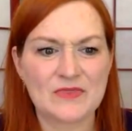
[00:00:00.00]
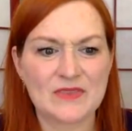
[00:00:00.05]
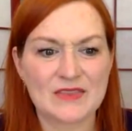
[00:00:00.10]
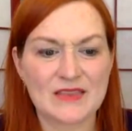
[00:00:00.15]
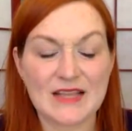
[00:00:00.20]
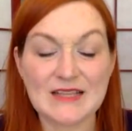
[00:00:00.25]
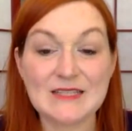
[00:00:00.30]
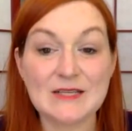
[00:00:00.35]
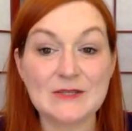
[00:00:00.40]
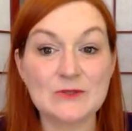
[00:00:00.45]

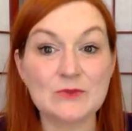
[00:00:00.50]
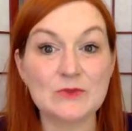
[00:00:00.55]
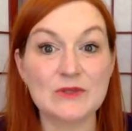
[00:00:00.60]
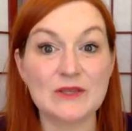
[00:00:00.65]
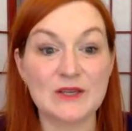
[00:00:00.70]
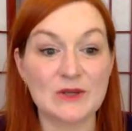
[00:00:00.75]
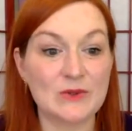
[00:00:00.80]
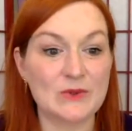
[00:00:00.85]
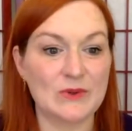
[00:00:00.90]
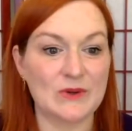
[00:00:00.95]
That sounds really
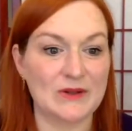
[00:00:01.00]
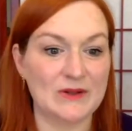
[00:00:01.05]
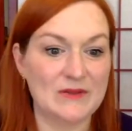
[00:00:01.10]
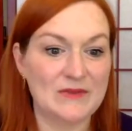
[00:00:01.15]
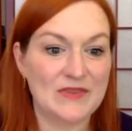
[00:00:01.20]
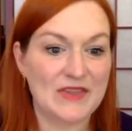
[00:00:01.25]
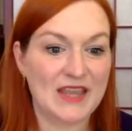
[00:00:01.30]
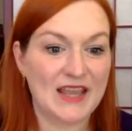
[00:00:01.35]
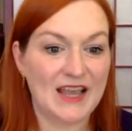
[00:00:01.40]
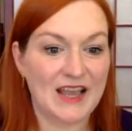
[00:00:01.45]
cool.
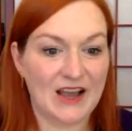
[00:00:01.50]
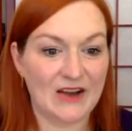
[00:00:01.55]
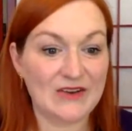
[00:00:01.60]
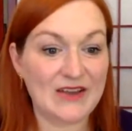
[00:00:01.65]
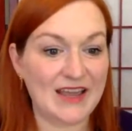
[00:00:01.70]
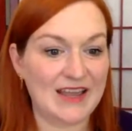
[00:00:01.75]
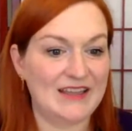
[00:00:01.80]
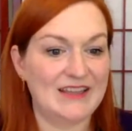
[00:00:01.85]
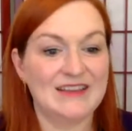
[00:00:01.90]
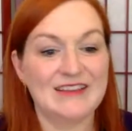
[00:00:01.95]

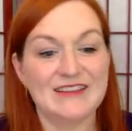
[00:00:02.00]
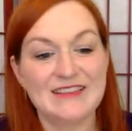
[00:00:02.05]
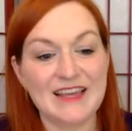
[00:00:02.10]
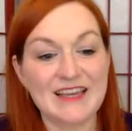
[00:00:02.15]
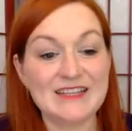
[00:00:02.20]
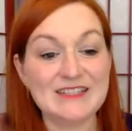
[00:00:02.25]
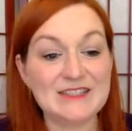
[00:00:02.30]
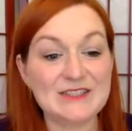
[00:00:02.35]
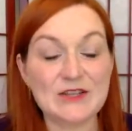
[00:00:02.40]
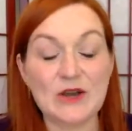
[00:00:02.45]
Okay, thanks
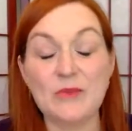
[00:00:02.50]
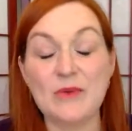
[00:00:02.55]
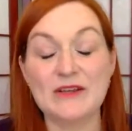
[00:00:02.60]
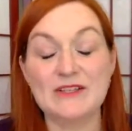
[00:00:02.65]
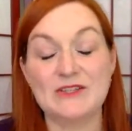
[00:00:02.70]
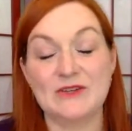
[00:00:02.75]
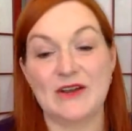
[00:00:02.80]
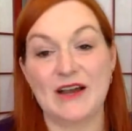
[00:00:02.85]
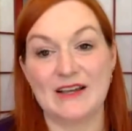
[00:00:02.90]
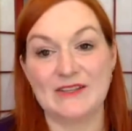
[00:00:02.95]
so much,
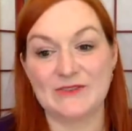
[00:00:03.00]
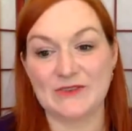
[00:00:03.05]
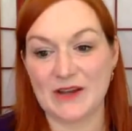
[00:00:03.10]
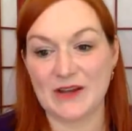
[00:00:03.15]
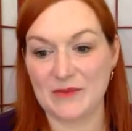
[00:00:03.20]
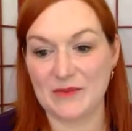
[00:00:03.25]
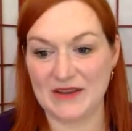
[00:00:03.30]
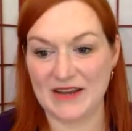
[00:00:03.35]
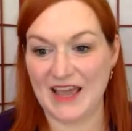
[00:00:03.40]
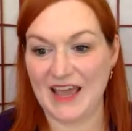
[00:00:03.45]
you guys, for
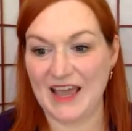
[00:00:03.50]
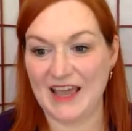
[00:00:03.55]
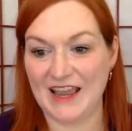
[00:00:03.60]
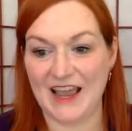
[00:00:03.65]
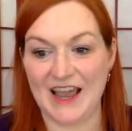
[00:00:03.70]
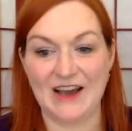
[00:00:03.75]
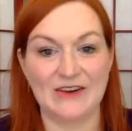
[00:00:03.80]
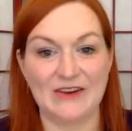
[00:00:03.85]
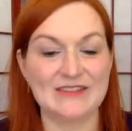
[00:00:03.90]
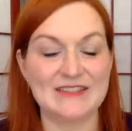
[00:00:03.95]
coming to hang
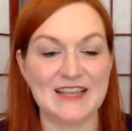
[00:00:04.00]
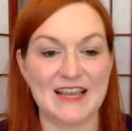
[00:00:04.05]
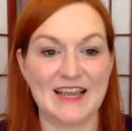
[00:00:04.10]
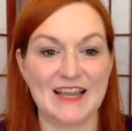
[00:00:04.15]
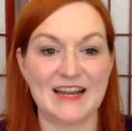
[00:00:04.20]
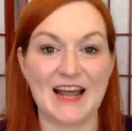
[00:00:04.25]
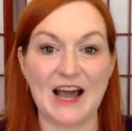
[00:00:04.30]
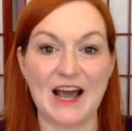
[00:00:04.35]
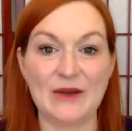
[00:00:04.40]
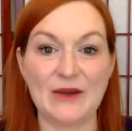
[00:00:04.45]
out, and
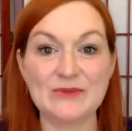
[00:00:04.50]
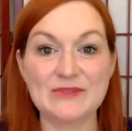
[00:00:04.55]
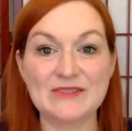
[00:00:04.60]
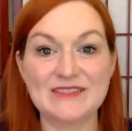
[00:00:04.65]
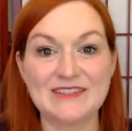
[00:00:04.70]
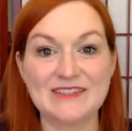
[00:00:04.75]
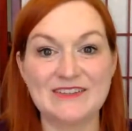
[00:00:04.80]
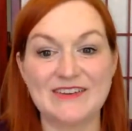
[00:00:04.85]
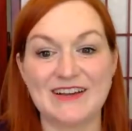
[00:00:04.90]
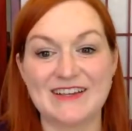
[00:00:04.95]
I will see
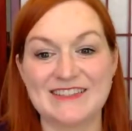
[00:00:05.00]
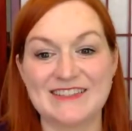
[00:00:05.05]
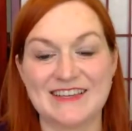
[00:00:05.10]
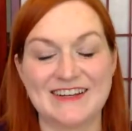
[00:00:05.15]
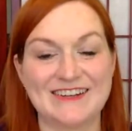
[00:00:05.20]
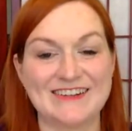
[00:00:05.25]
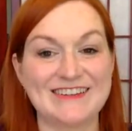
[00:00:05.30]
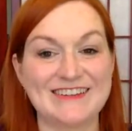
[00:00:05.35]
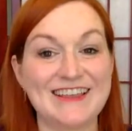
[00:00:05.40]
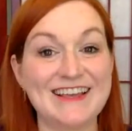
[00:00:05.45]
you guys
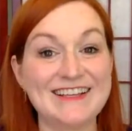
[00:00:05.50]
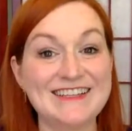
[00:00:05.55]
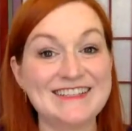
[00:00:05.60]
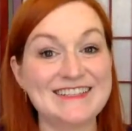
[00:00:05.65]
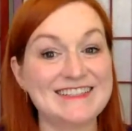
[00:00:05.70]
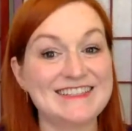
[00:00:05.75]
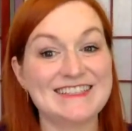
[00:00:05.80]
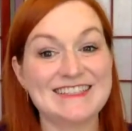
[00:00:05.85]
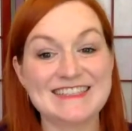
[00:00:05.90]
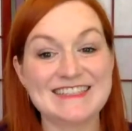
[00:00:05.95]
later. Thanks.
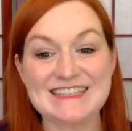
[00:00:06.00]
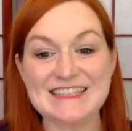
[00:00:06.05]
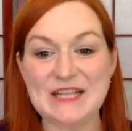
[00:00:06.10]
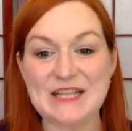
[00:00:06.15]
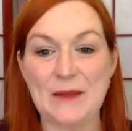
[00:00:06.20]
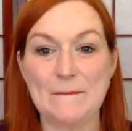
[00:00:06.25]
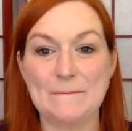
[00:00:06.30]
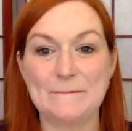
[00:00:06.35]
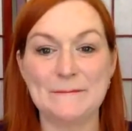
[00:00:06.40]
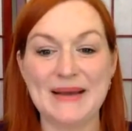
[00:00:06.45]

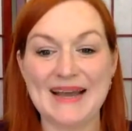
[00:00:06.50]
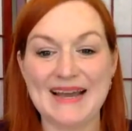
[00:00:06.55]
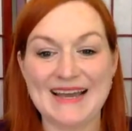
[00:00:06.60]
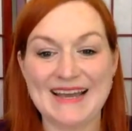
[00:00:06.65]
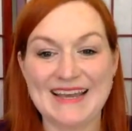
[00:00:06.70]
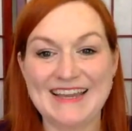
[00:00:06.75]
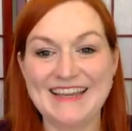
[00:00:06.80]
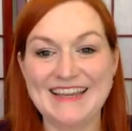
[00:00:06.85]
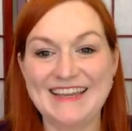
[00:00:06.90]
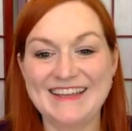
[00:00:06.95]

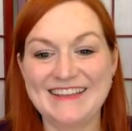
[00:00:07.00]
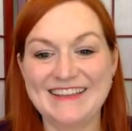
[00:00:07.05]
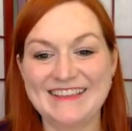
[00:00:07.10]
Bye.